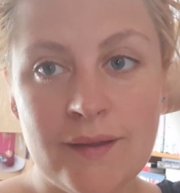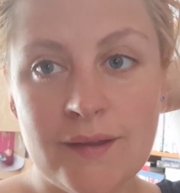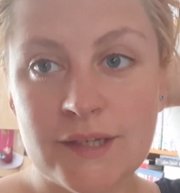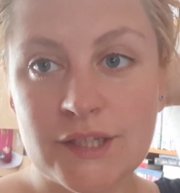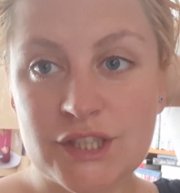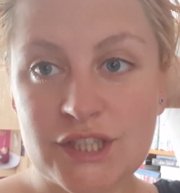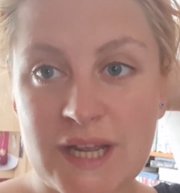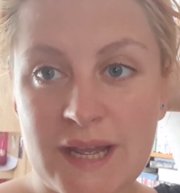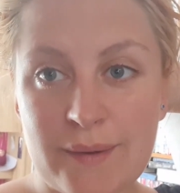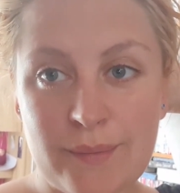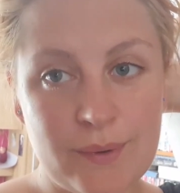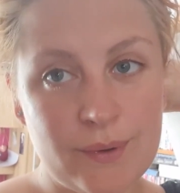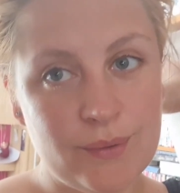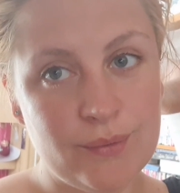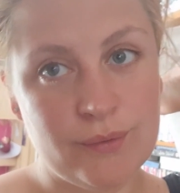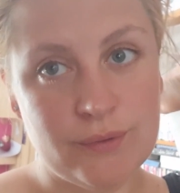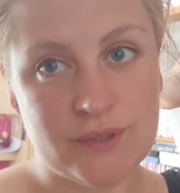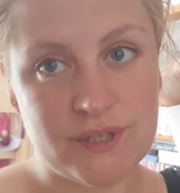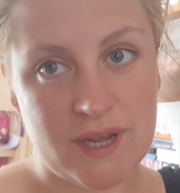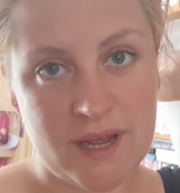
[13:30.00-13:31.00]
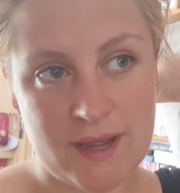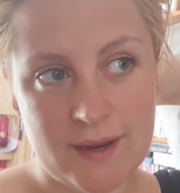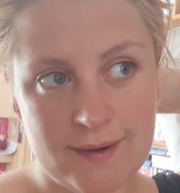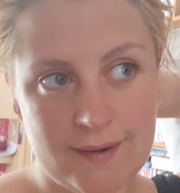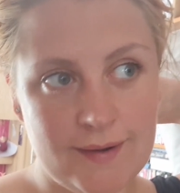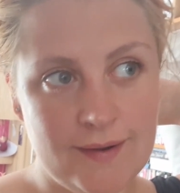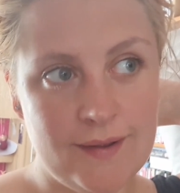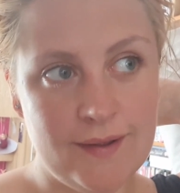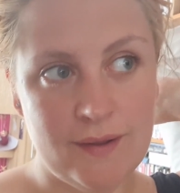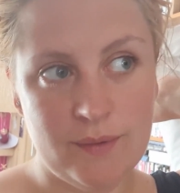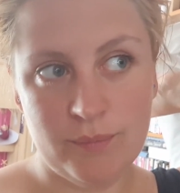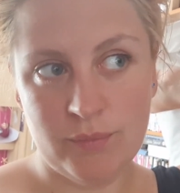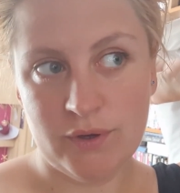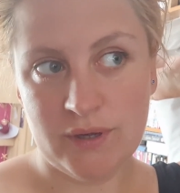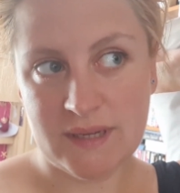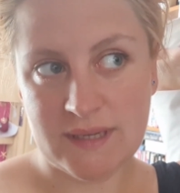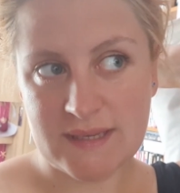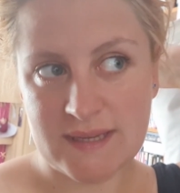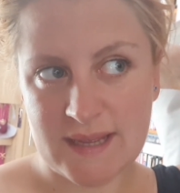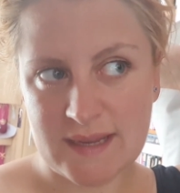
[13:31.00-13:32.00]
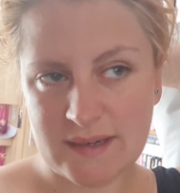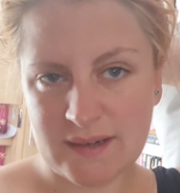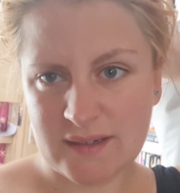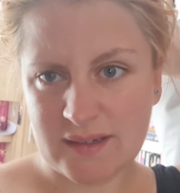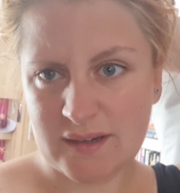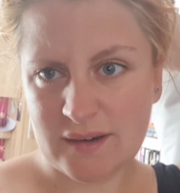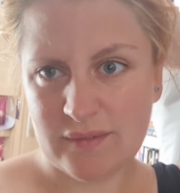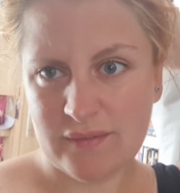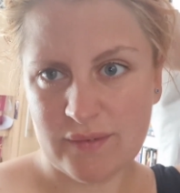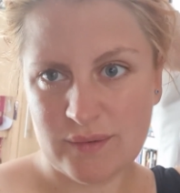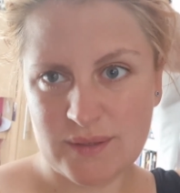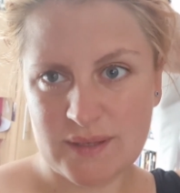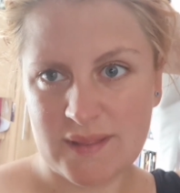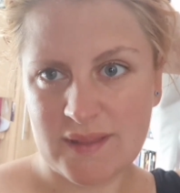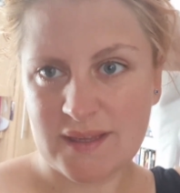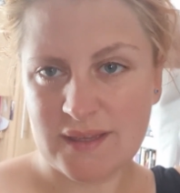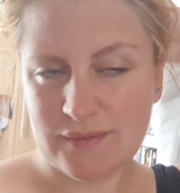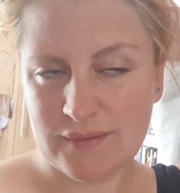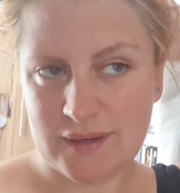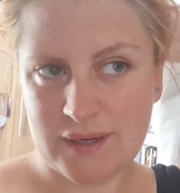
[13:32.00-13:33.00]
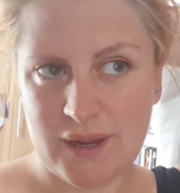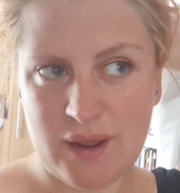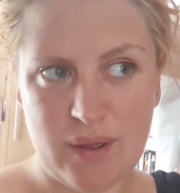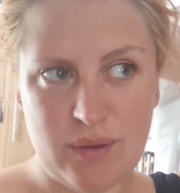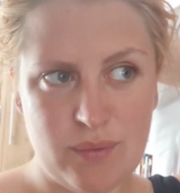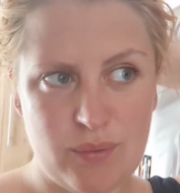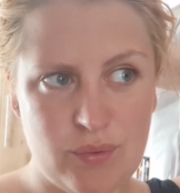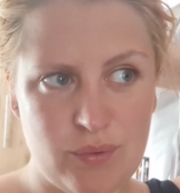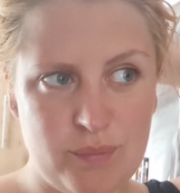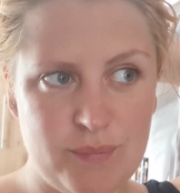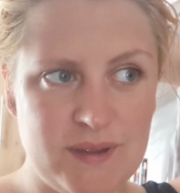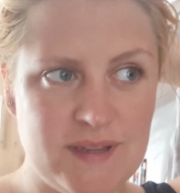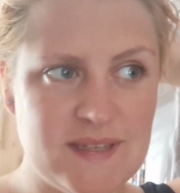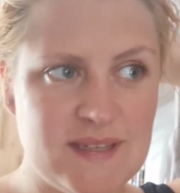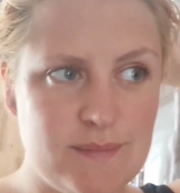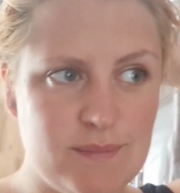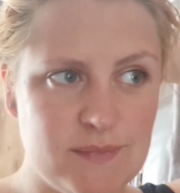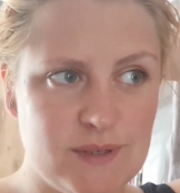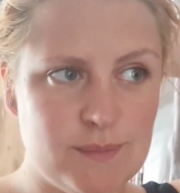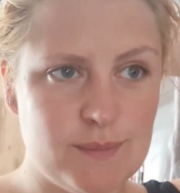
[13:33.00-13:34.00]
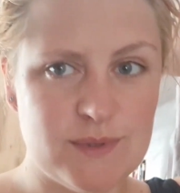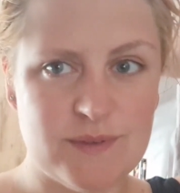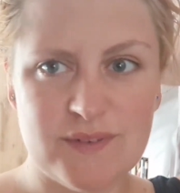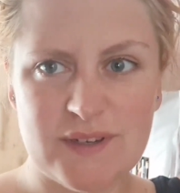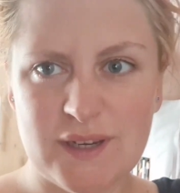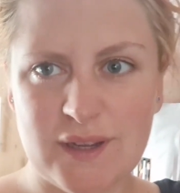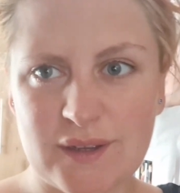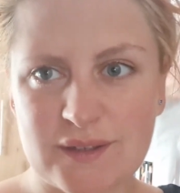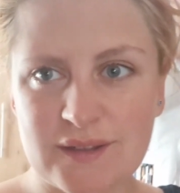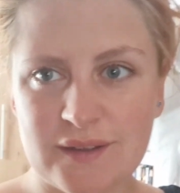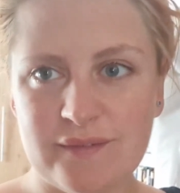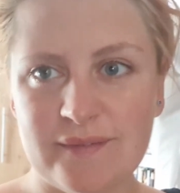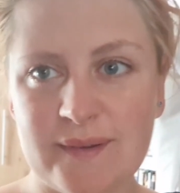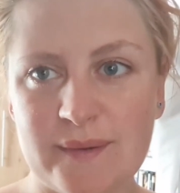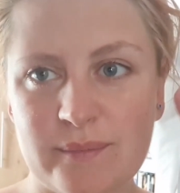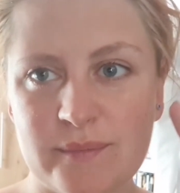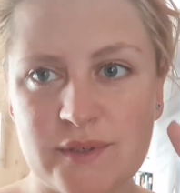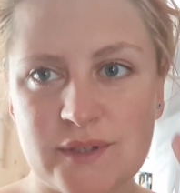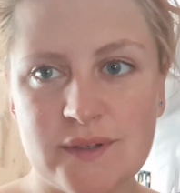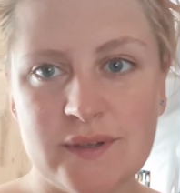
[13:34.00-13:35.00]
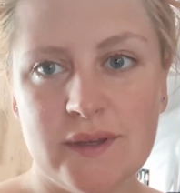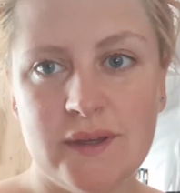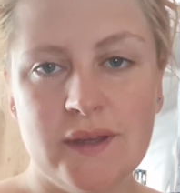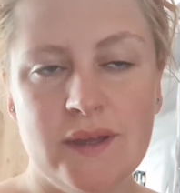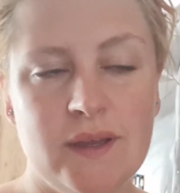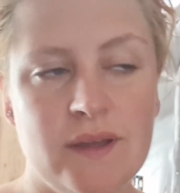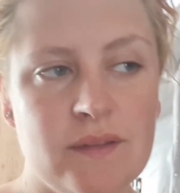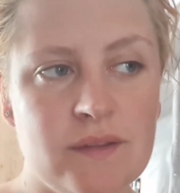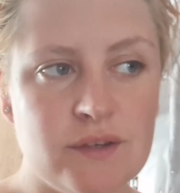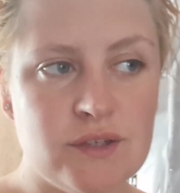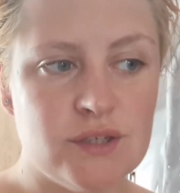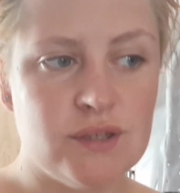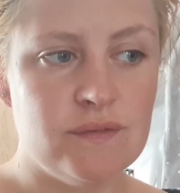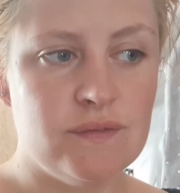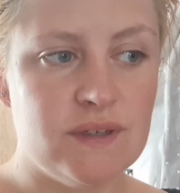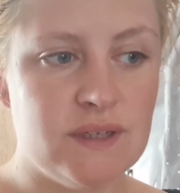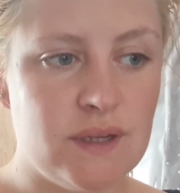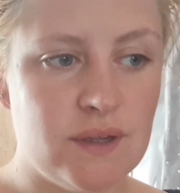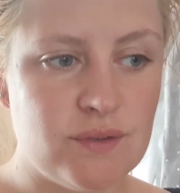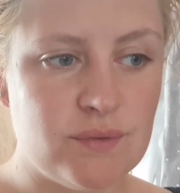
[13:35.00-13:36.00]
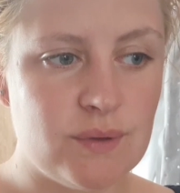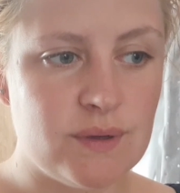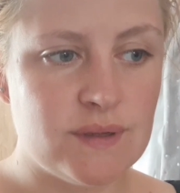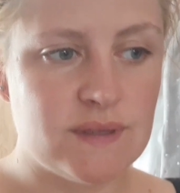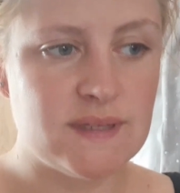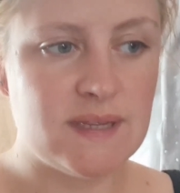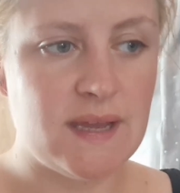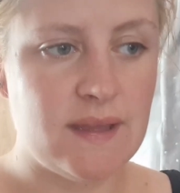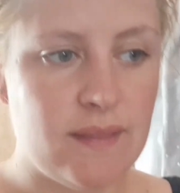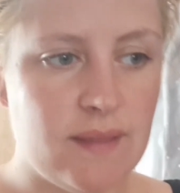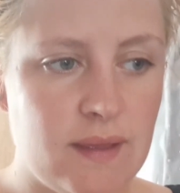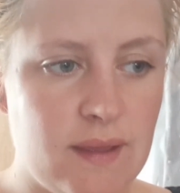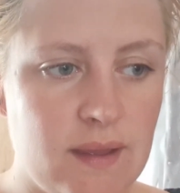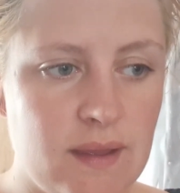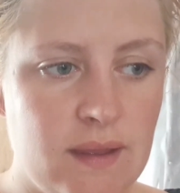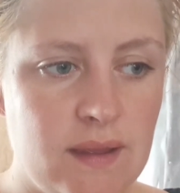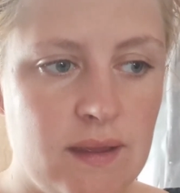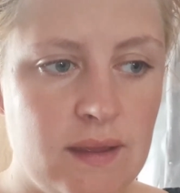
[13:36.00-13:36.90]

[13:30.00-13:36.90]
Shower all done, and what I said, I don't know if it was in this video or my symptoms video, because I filmed the two videos while I sat there,